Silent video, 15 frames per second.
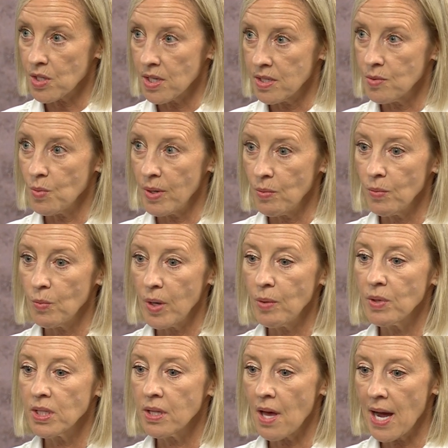because we
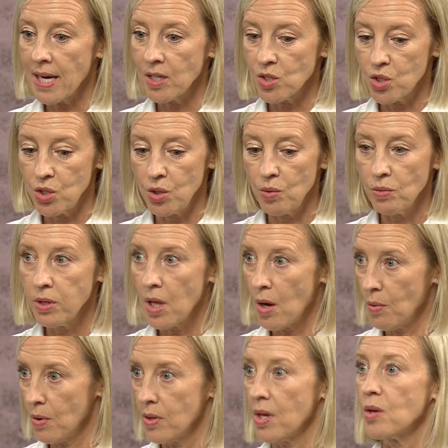would like to
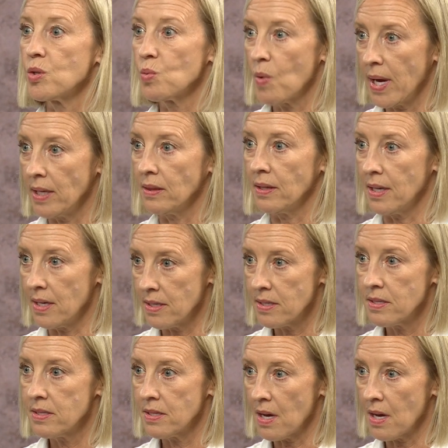lower those wait lists,